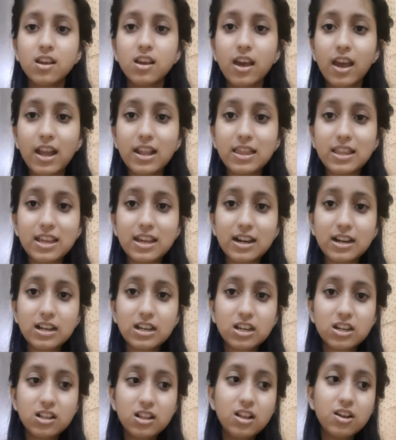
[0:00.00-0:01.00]
And the
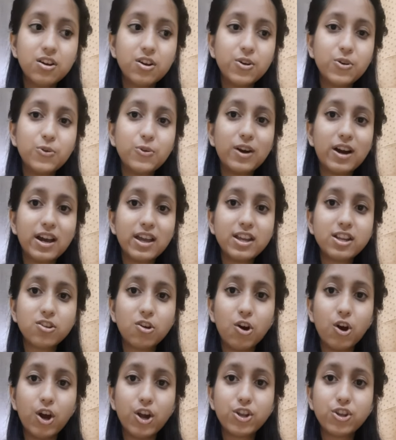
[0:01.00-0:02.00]
uncle who I
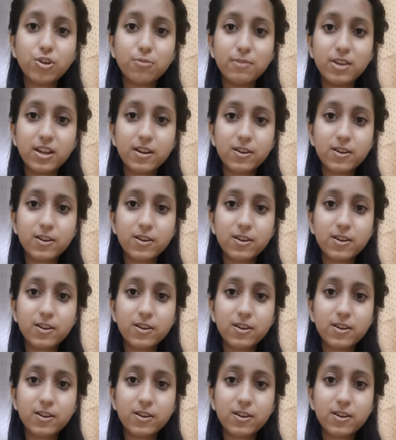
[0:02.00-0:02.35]
thought to be